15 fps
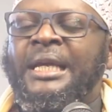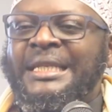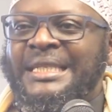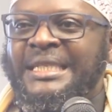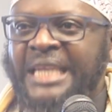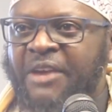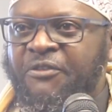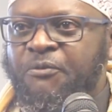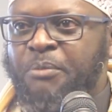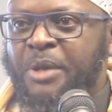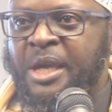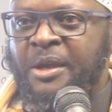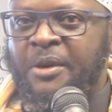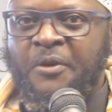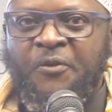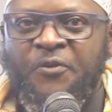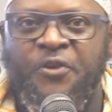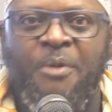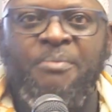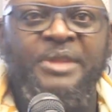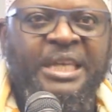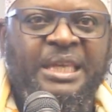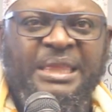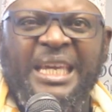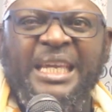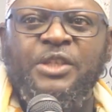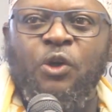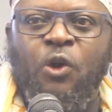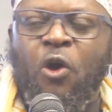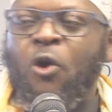save me from the,
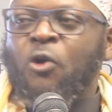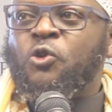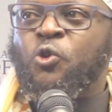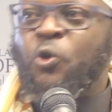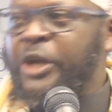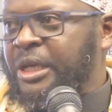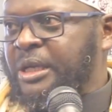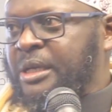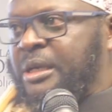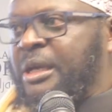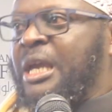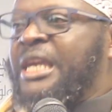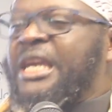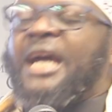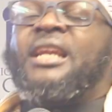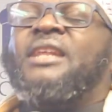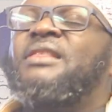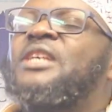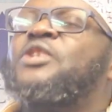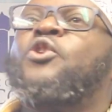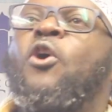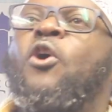this wrongdoing, yani these